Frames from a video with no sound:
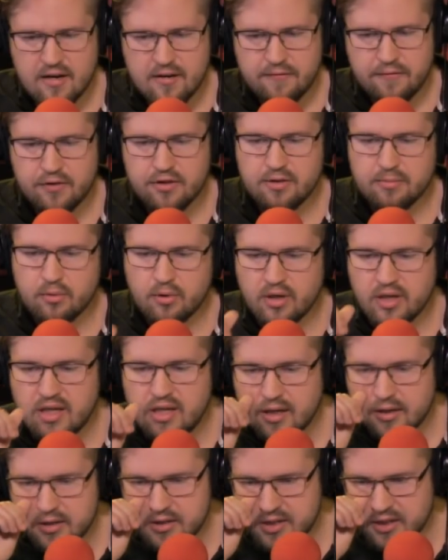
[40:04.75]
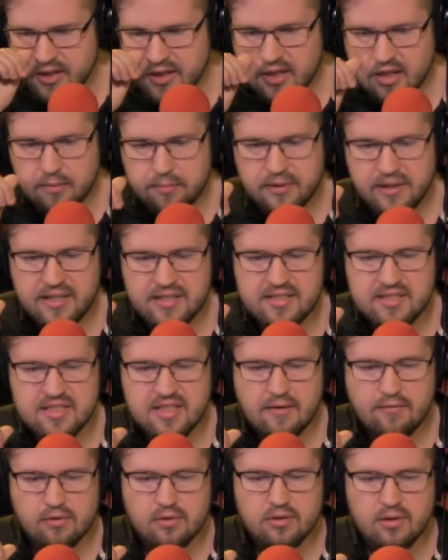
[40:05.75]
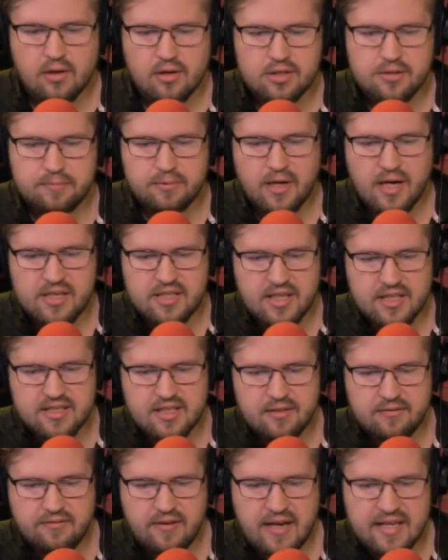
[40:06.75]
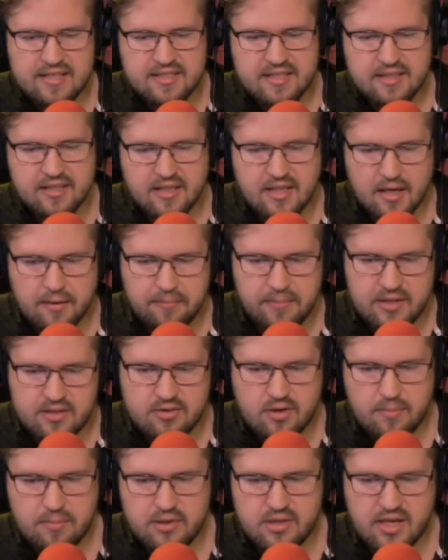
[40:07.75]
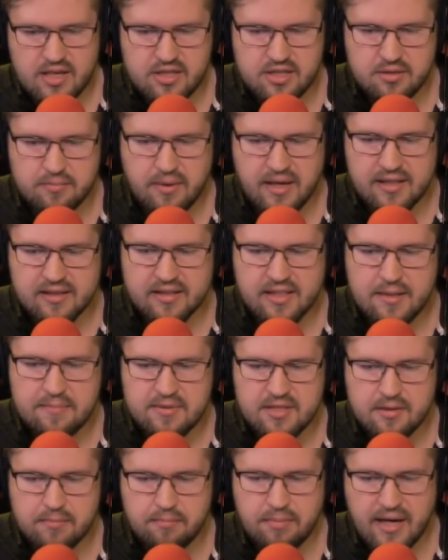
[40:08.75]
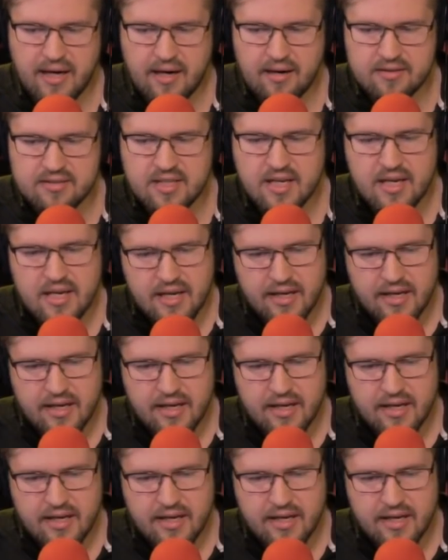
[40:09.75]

Furthermore, he undertook and completed several large projects, advancing the company's reputation by leaps and bounds.